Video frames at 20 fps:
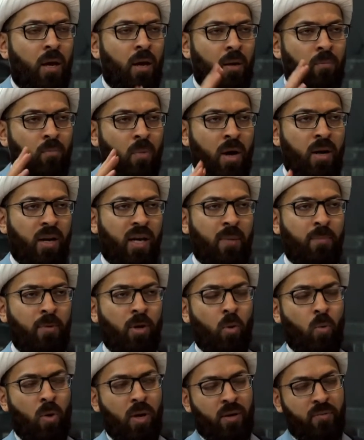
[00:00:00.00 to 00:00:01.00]
Malik ibn
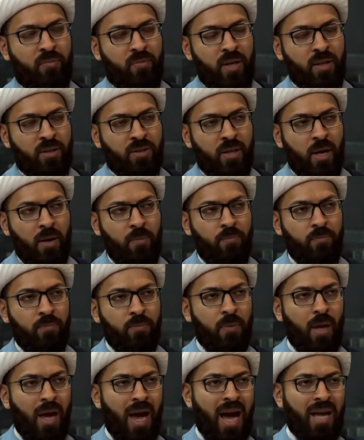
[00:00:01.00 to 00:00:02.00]
Nuwayra feeds them.
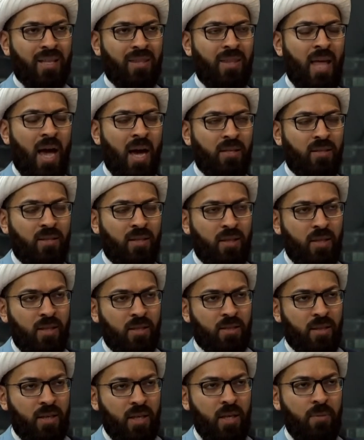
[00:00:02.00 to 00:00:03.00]
At night he
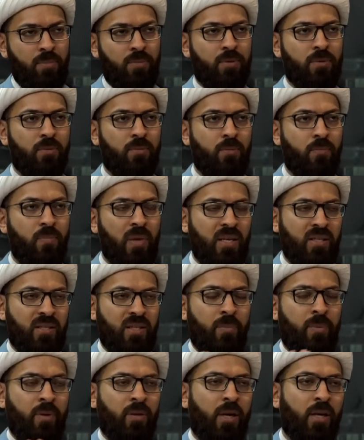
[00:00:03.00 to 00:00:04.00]
sleeps. He's
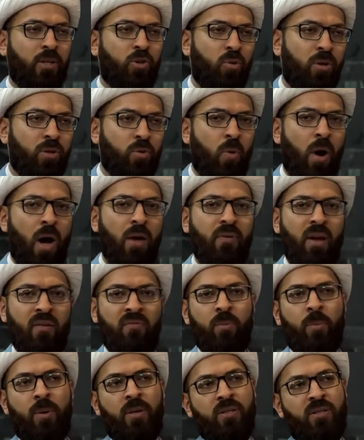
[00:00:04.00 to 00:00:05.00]
sleeping next to his wife.
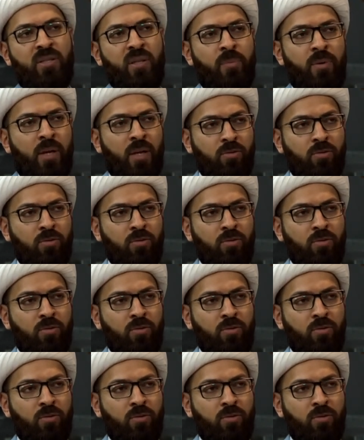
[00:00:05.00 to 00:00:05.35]
Everybody's sleeping next